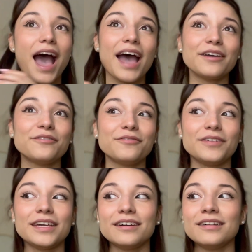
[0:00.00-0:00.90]
I
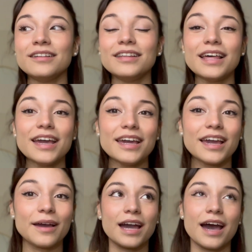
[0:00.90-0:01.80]
feel
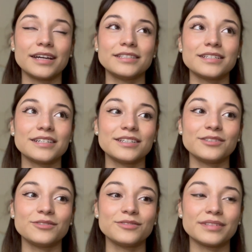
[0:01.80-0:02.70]
like kind of